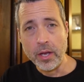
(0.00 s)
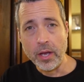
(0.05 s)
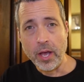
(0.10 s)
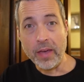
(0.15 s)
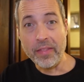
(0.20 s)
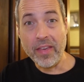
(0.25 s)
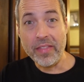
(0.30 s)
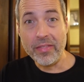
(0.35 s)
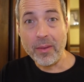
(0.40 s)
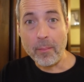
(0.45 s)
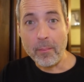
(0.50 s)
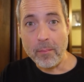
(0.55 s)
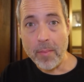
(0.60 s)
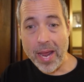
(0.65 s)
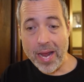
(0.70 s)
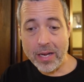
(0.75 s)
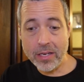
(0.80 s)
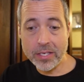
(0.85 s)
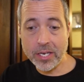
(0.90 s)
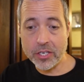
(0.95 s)
And then the
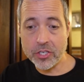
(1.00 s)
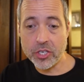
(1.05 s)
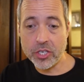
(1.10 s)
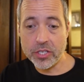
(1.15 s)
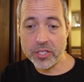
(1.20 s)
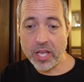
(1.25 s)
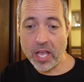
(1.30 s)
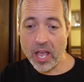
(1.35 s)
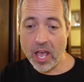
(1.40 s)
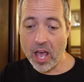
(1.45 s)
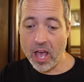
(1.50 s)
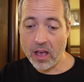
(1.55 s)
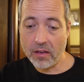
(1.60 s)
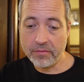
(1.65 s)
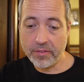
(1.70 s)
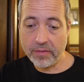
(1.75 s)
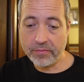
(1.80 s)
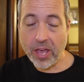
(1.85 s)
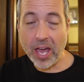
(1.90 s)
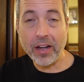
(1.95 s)
main dishes they've
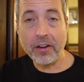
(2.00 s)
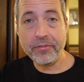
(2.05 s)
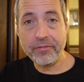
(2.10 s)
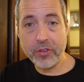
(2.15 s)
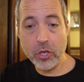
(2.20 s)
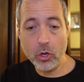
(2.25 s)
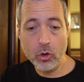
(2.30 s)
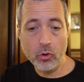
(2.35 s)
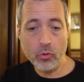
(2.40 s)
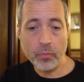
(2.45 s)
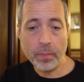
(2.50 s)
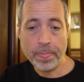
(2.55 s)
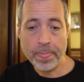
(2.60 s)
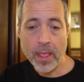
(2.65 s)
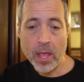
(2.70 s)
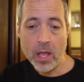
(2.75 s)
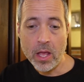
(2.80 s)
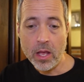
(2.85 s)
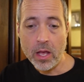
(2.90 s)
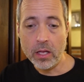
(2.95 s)
got a few.
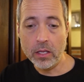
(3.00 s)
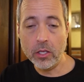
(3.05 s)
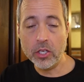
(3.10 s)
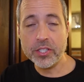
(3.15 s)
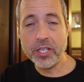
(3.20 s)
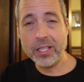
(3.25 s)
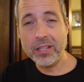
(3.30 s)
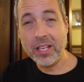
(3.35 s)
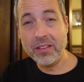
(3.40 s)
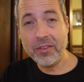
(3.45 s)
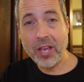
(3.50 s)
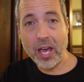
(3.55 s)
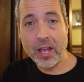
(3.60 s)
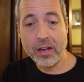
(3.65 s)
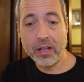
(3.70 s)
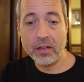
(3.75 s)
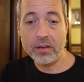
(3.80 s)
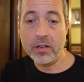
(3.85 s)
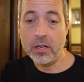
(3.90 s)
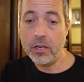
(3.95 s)
It looks like they've got
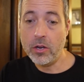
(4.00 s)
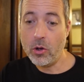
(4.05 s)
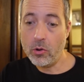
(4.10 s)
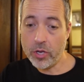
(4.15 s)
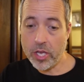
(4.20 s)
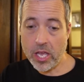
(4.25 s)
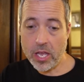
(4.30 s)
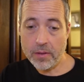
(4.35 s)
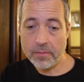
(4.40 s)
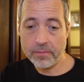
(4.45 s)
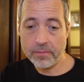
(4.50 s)
a gnocchi,